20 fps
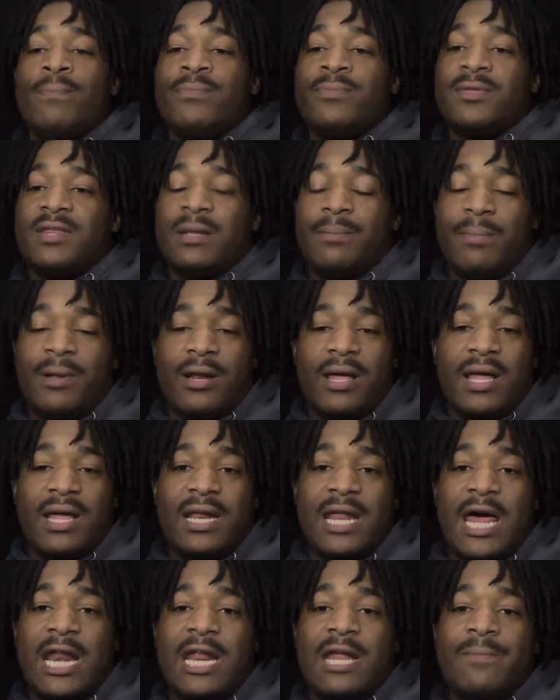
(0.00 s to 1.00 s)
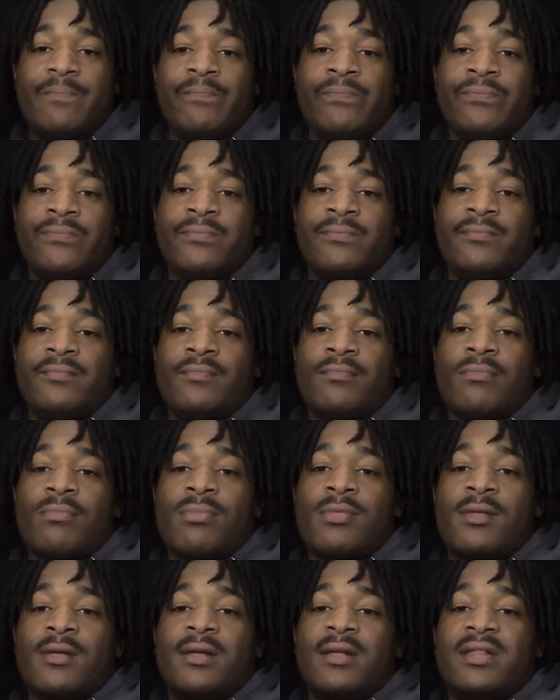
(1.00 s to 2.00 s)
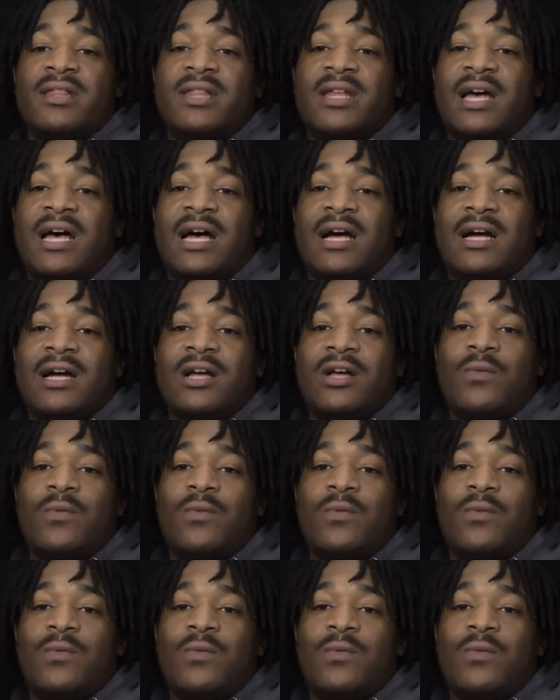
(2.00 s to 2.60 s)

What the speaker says: The better I get at it, the higher